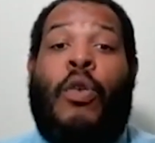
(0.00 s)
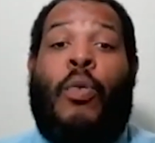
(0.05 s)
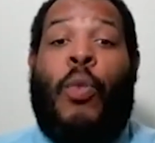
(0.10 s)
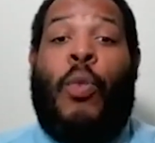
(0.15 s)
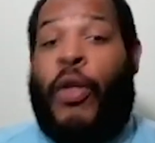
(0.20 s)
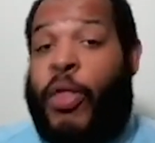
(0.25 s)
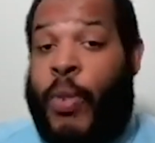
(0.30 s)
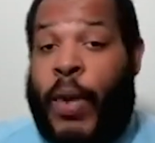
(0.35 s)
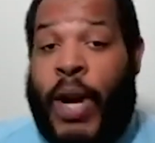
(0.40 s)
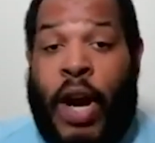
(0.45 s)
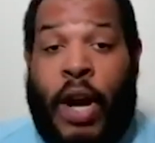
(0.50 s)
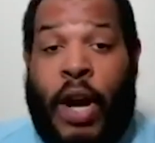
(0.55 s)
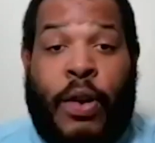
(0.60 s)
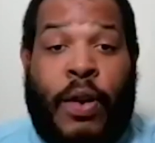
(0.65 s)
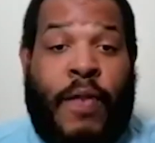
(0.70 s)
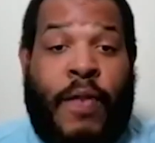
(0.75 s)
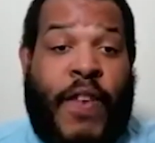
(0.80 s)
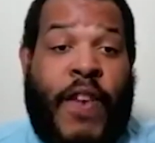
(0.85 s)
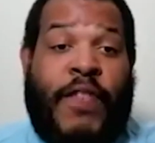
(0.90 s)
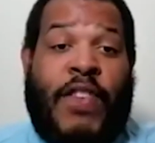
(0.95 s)
Will
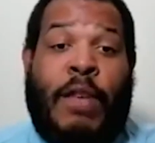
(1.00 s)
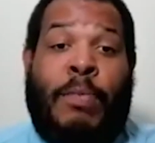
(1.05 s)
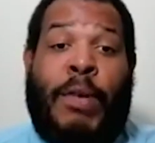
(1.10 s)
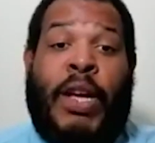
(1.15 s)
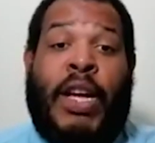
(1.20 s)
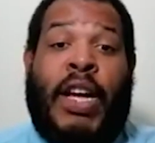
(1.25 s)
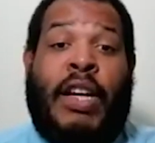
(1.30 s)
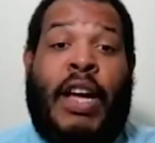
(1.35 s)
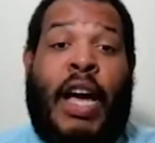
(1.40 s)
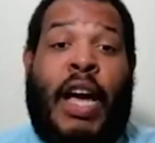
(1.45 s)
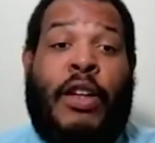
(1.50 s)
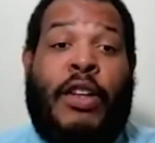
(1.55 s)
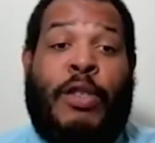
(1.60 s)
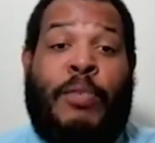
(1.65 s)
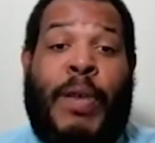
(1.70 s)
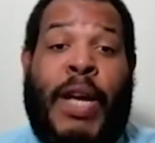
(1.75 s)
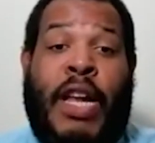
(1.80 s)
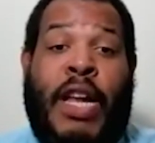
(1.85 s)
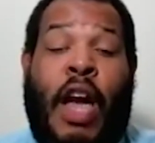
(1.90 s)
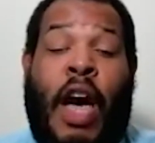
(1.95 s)
$350 billion
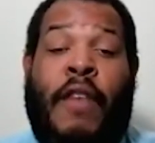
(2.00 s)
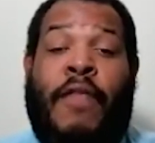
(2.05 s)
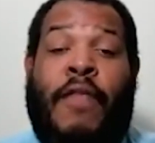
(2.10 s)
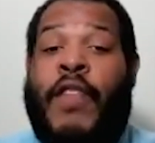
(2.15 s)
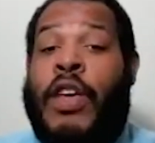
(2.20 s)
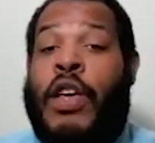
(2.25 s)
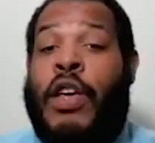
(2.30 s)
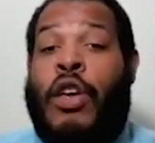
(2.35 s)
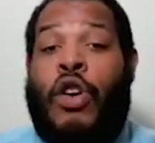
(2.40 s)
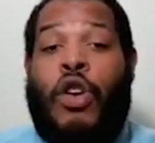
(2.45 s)
be enough?